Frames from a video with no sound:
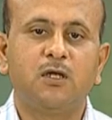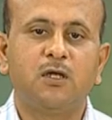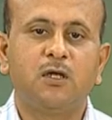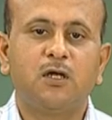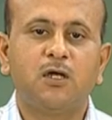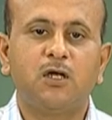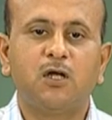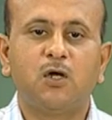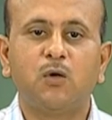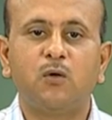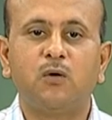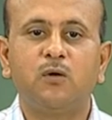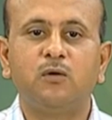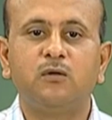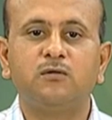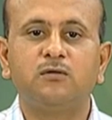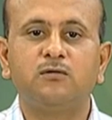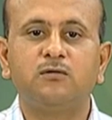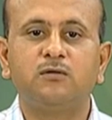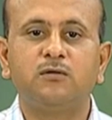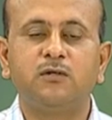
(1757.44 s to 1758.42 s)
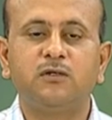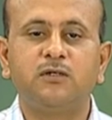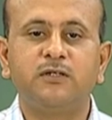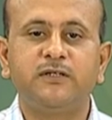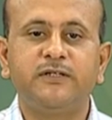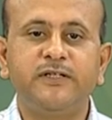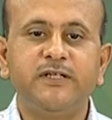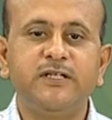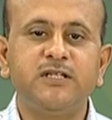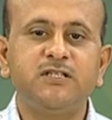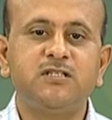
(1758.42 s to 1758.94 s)
Now,
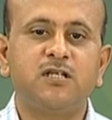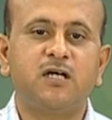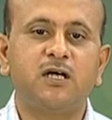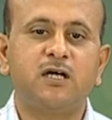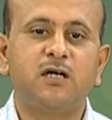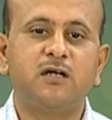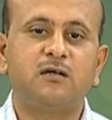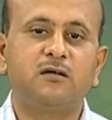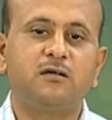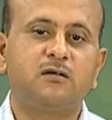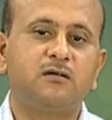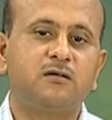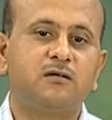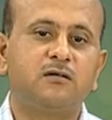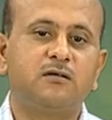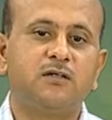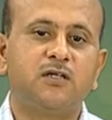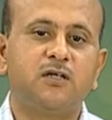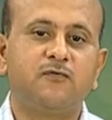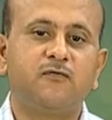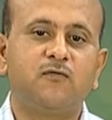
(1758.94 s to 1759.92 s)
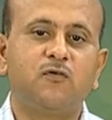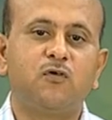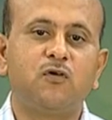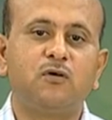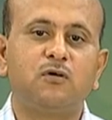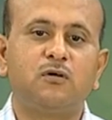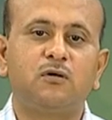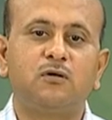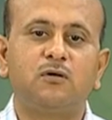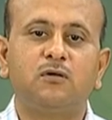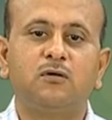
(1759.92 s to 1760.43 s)
these are therefore
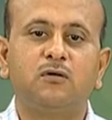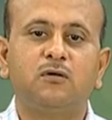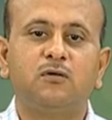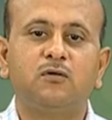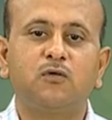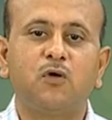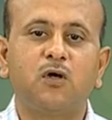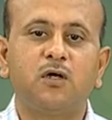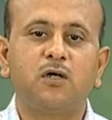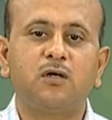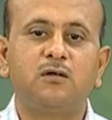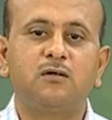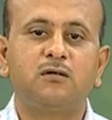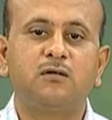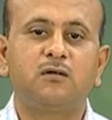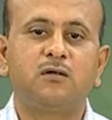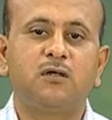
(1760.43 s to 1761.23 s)
not